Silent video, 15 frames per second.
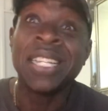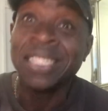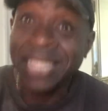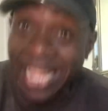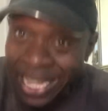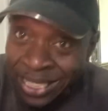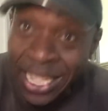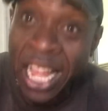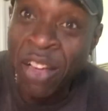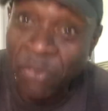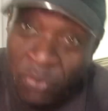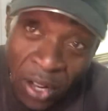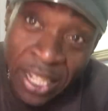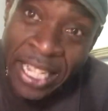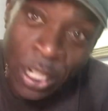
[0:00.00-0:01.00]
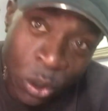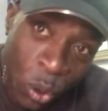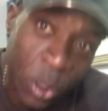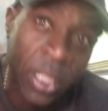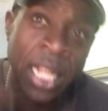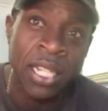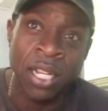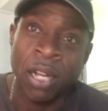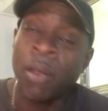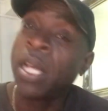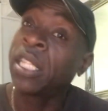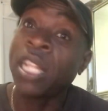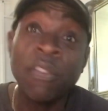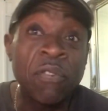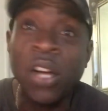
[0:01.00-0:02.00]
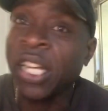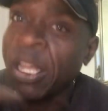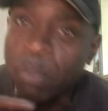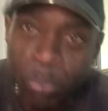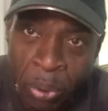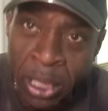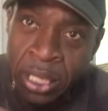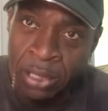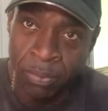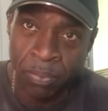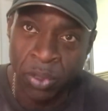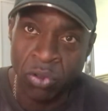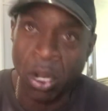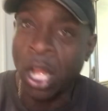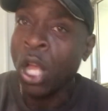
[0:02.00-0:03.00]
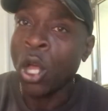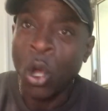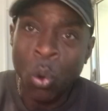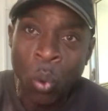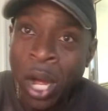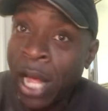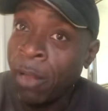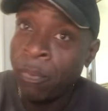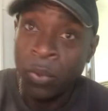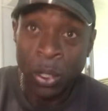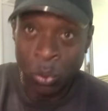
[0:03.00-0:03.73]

That's how fucking good they are. They're fucking brilliant, right? While